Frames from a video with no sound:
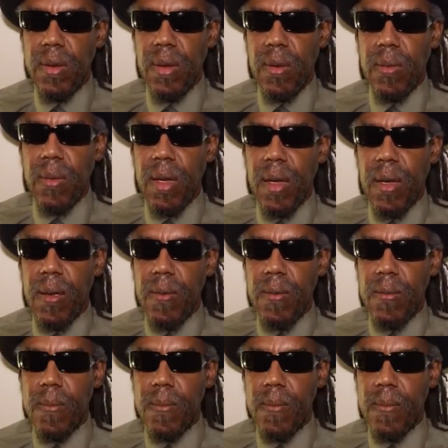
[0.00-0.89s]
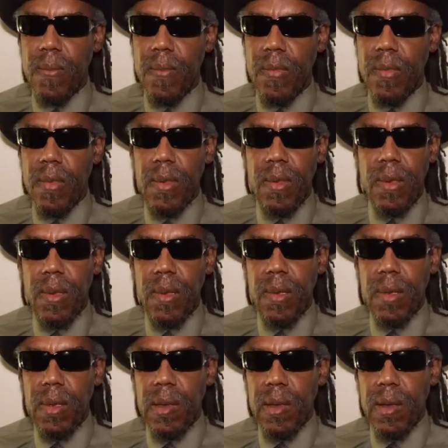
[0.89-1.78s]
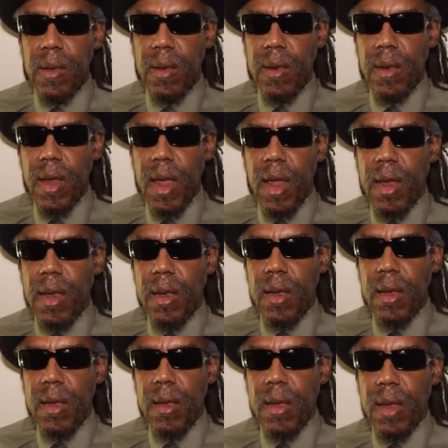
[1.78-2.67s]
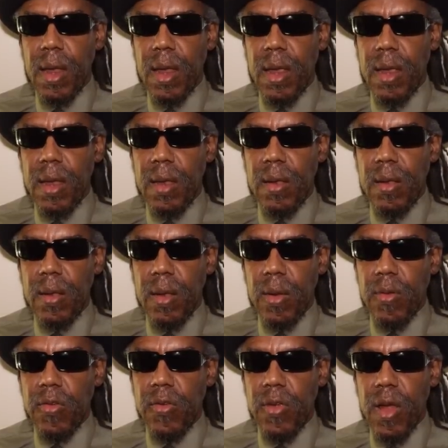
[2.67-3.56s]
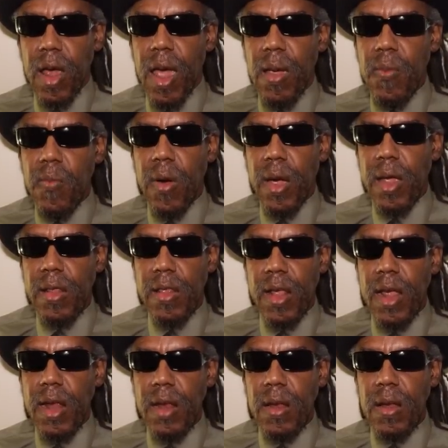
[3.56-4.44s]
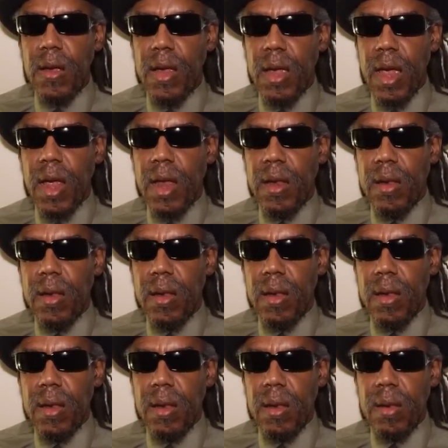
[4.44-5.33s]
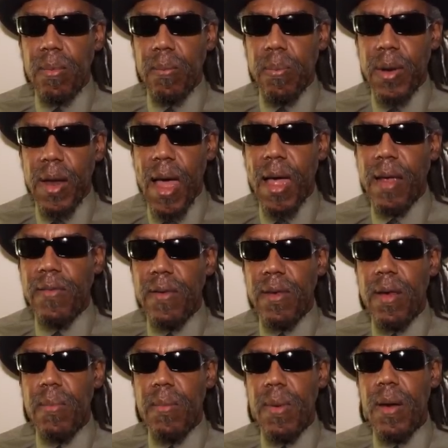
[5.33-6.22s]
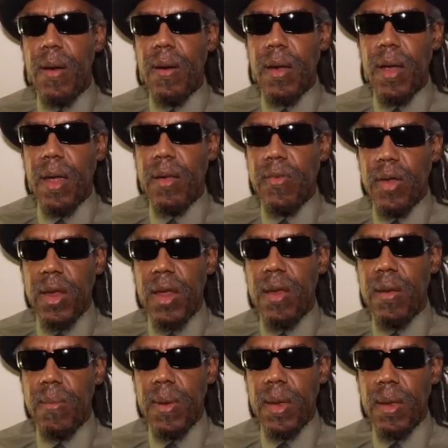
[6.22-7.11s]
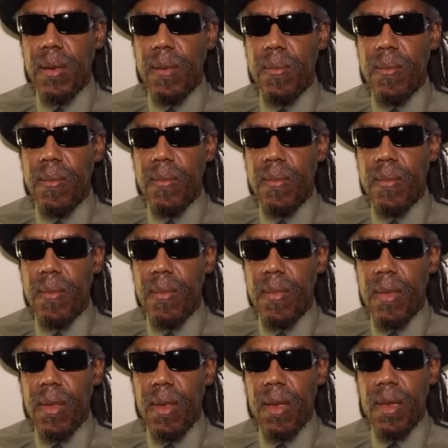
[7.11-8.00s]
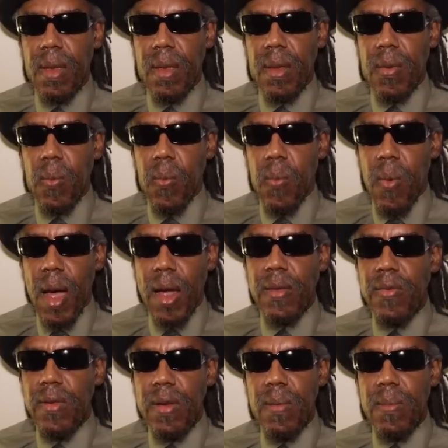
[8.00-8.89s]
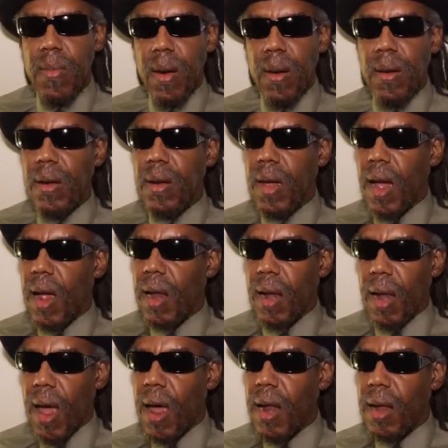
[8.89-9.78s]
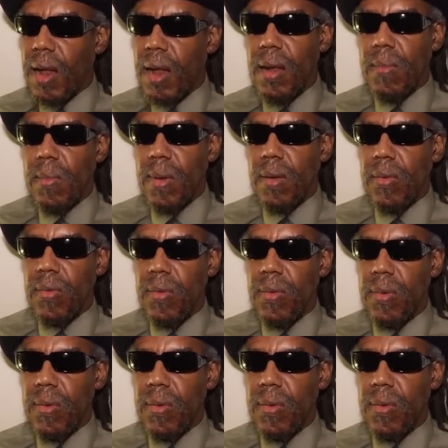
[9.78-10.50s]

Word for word: Okay? That the same way they look at blacks in America as an enemy, whites in America got a lot of enemies.